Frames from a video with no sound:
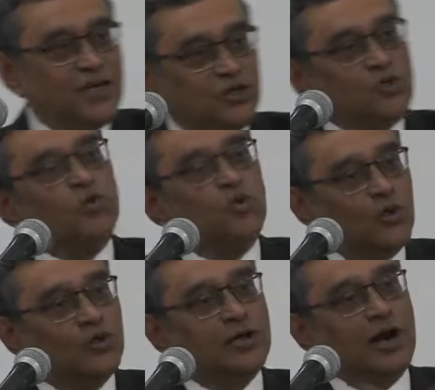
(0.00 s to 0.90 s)
to
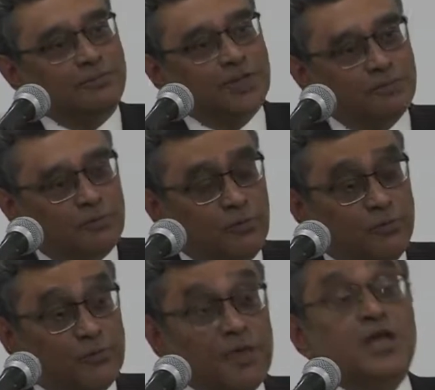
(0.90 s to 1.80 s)
the
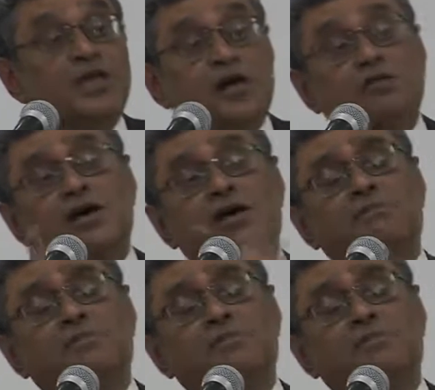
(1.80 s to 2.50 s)
Now, the,